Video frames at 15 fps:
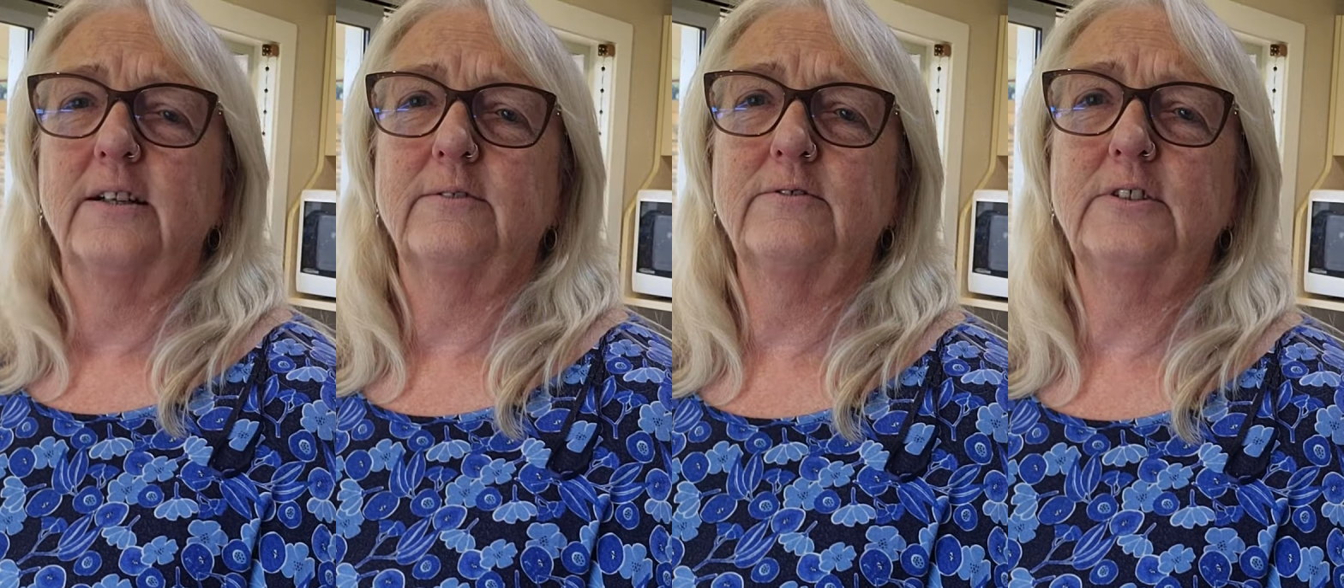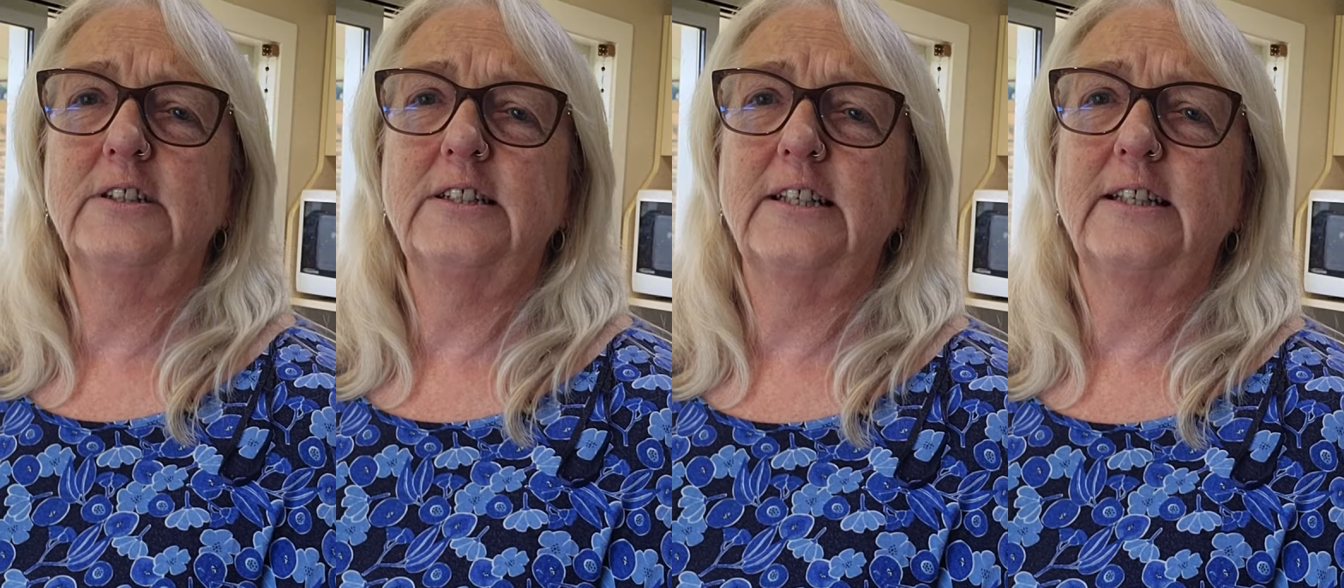
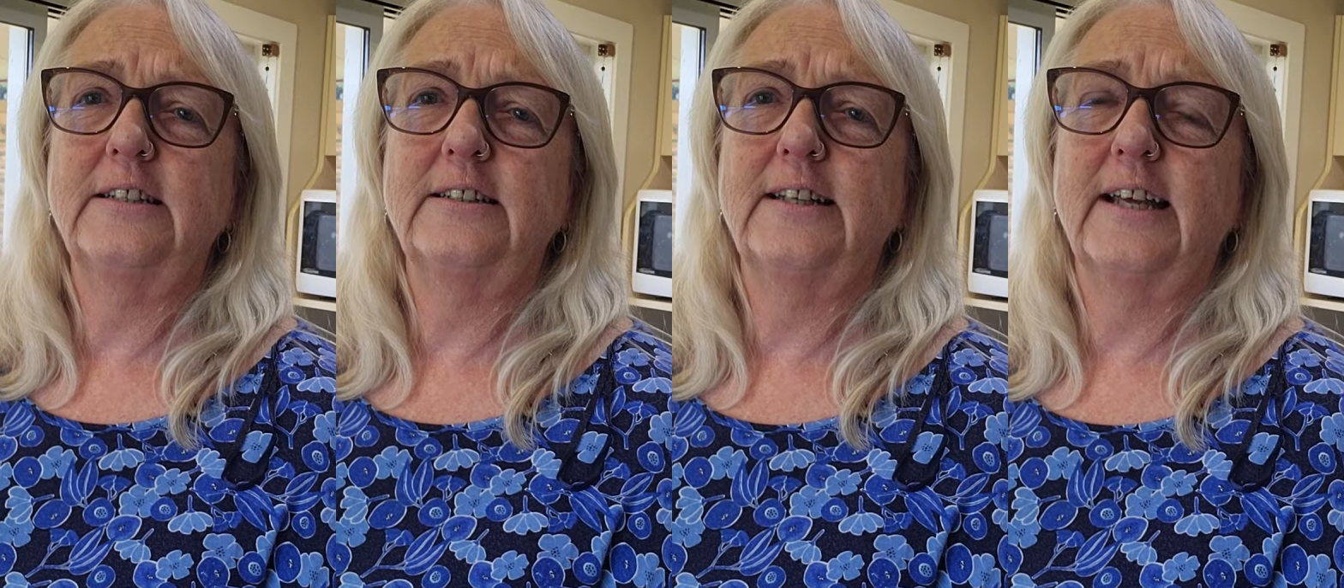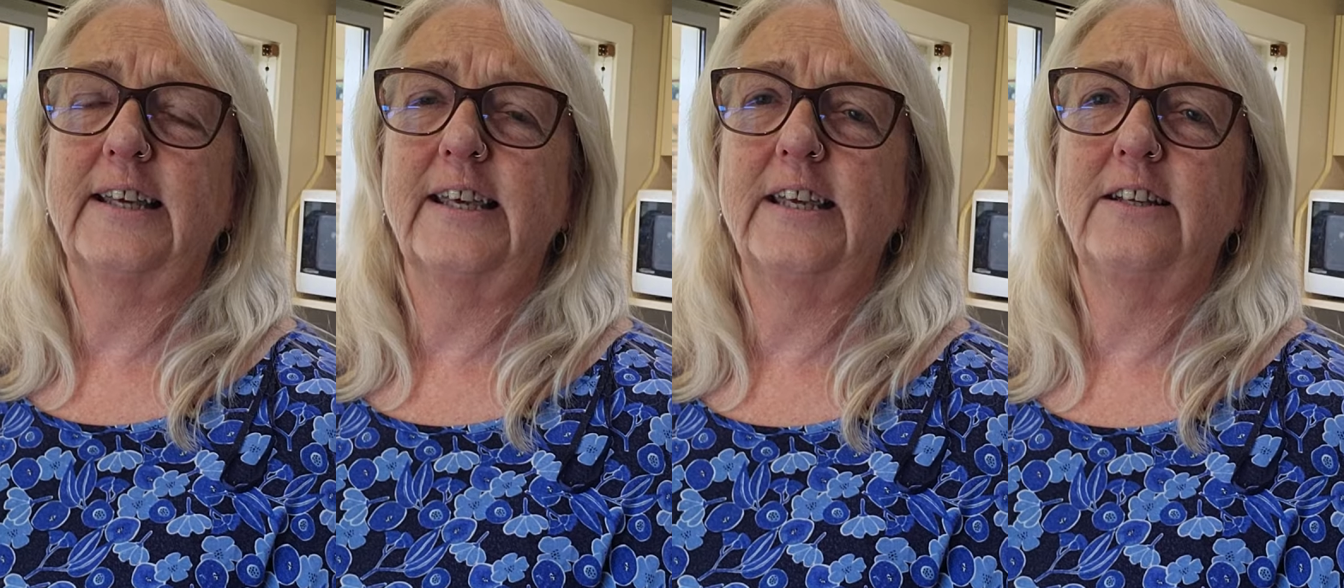really
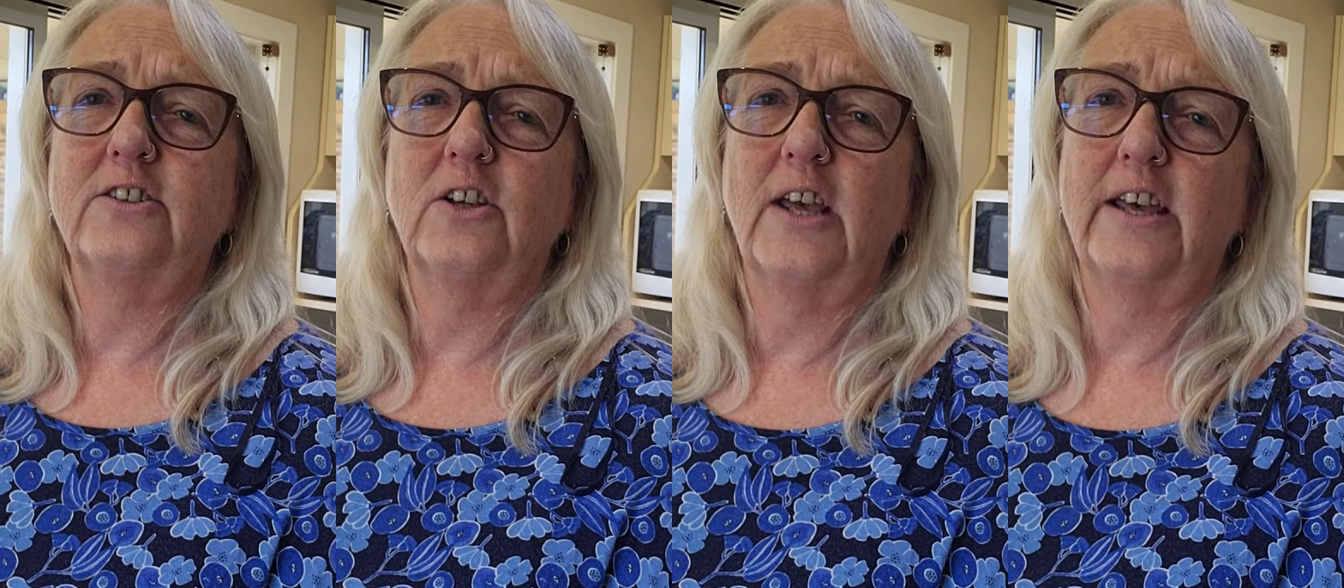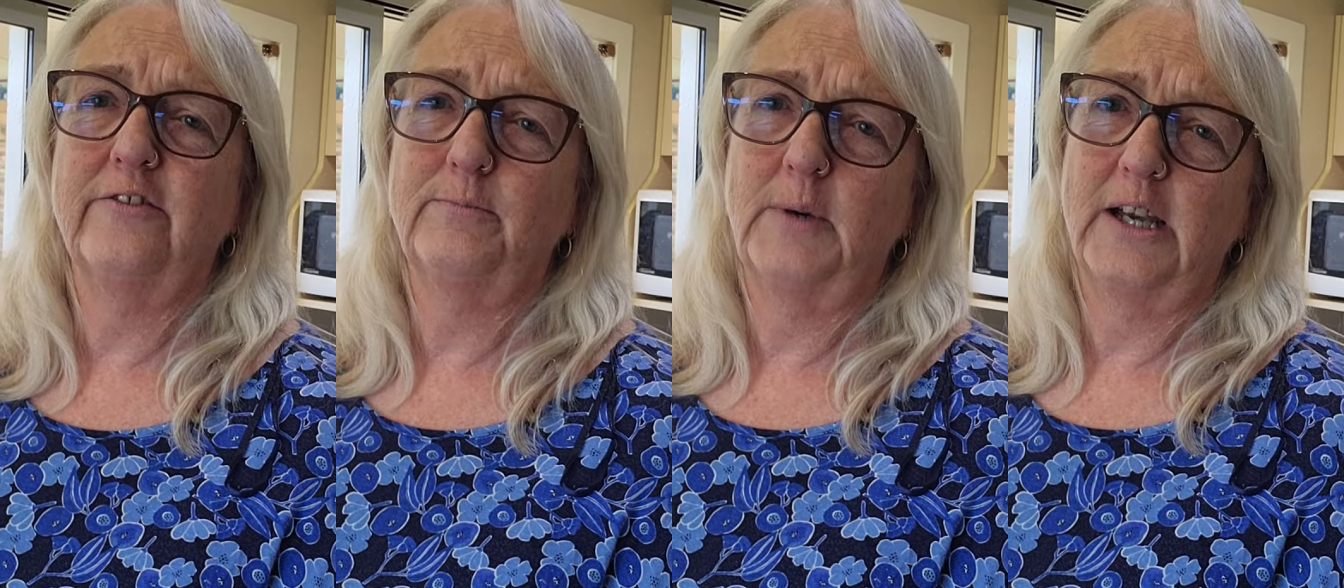lucky to
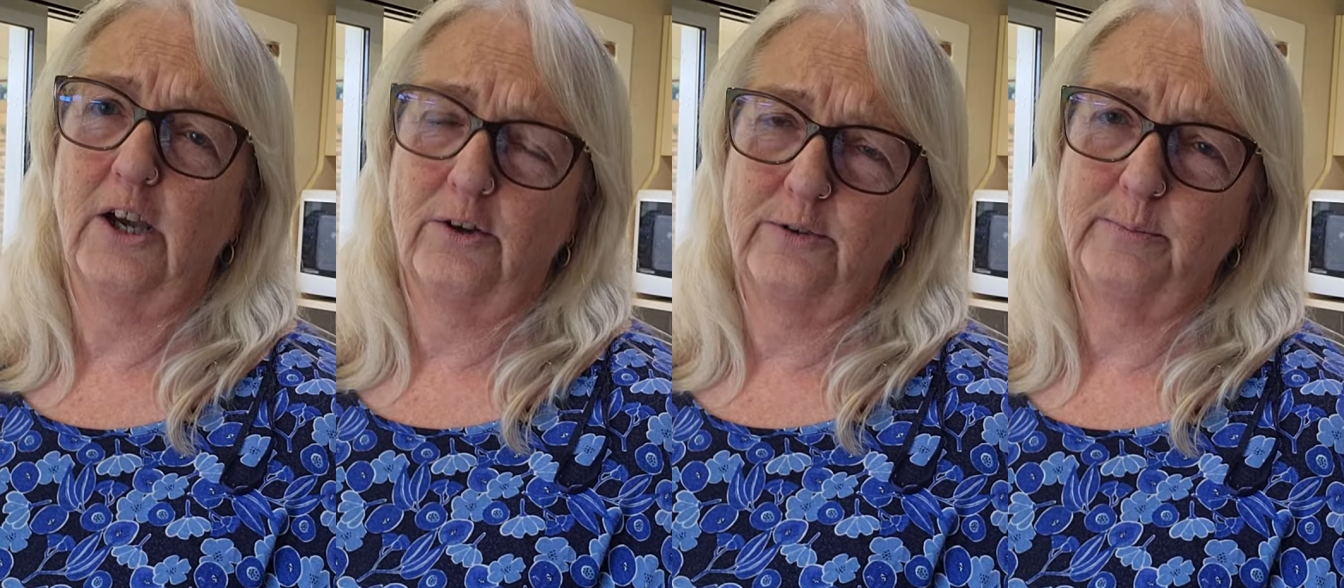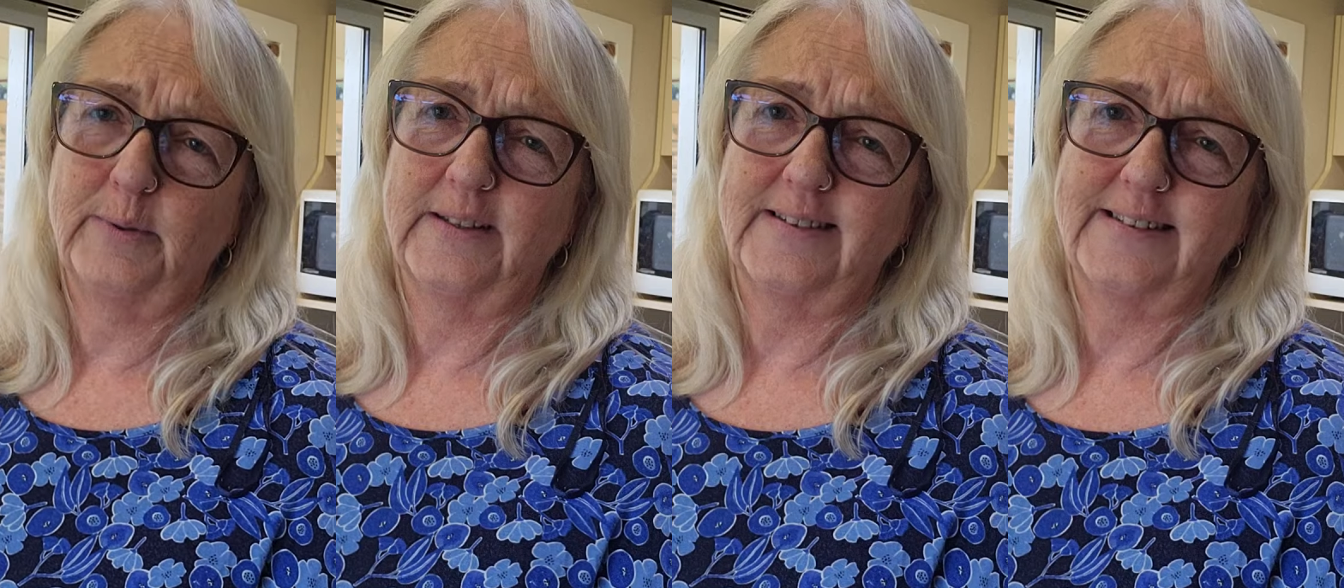have my
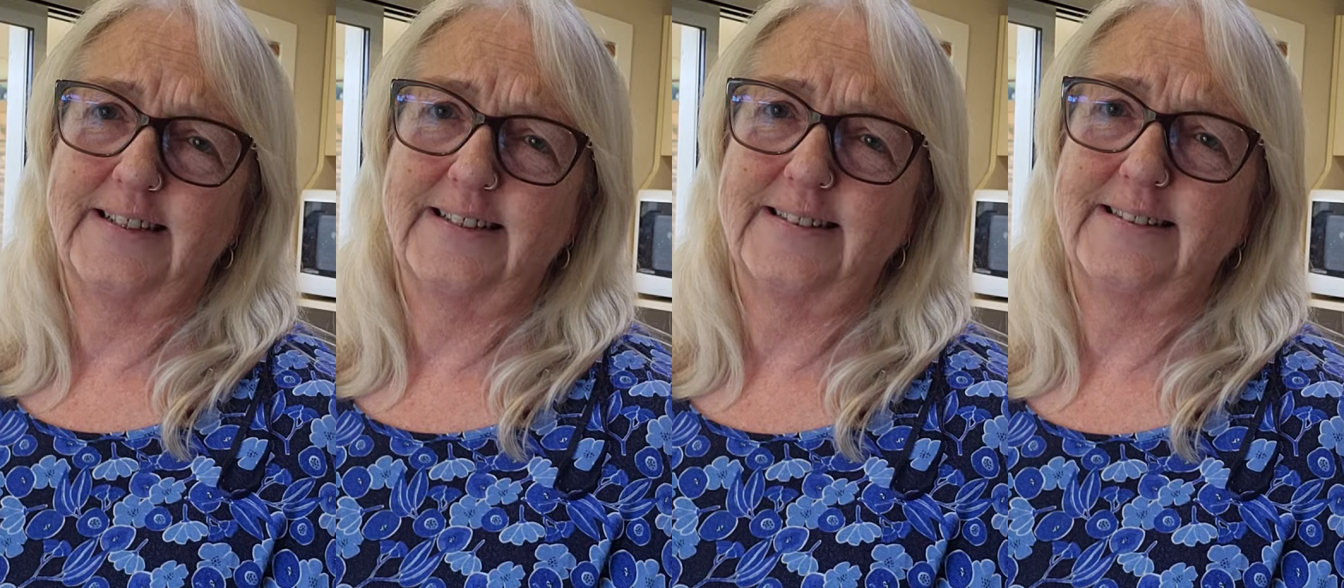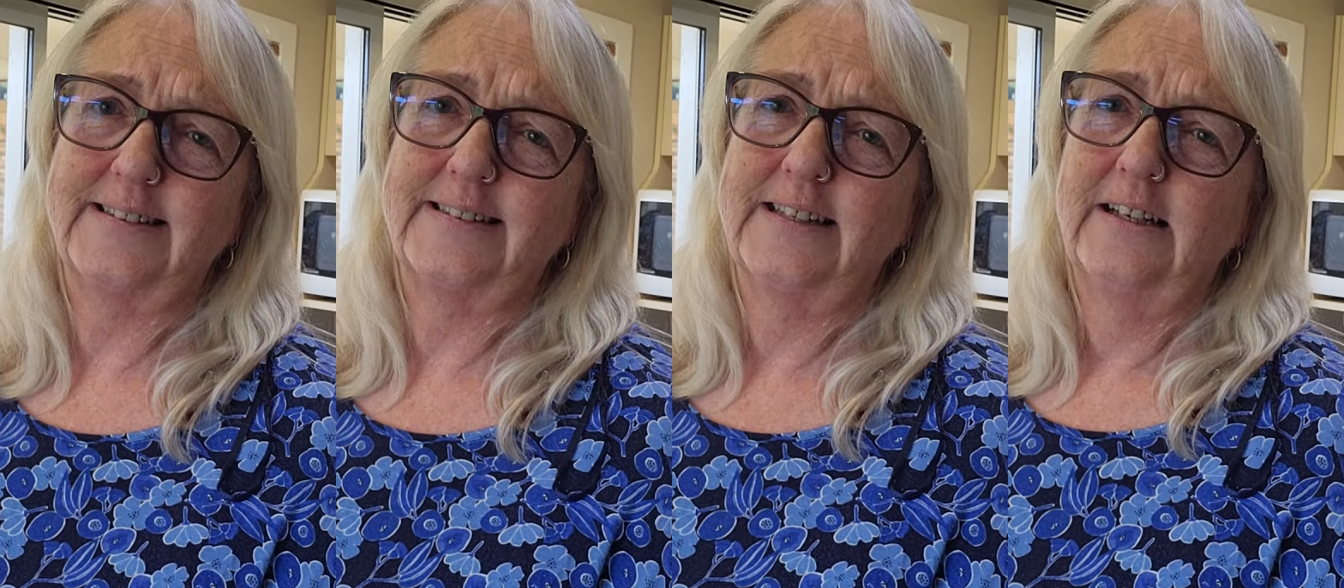own
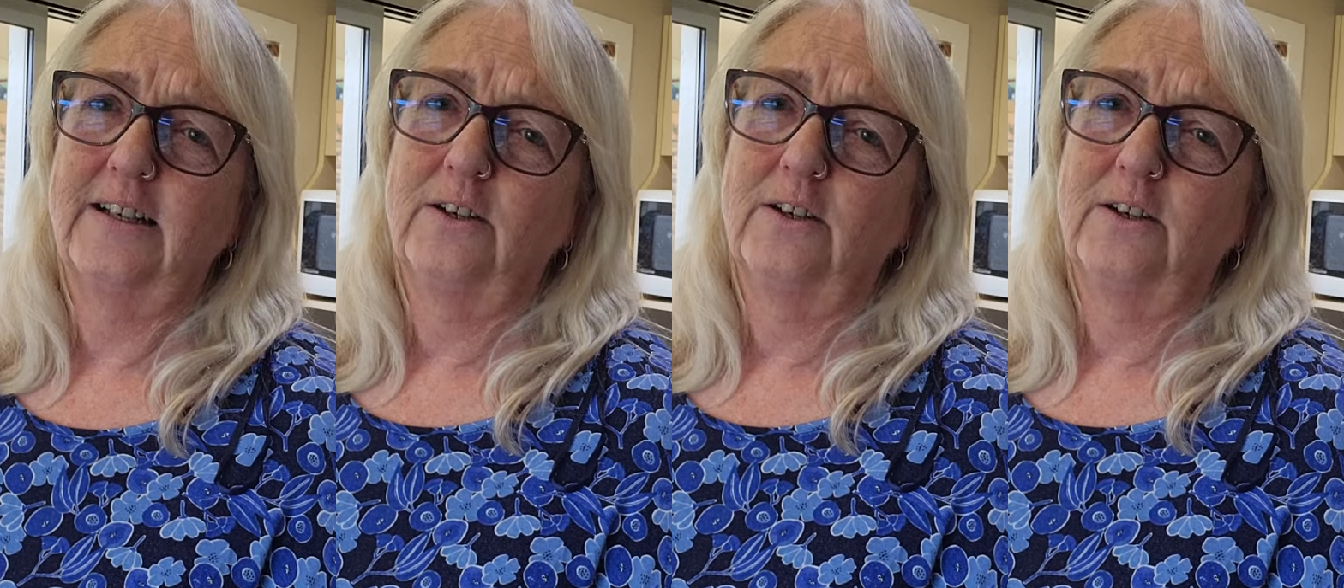business.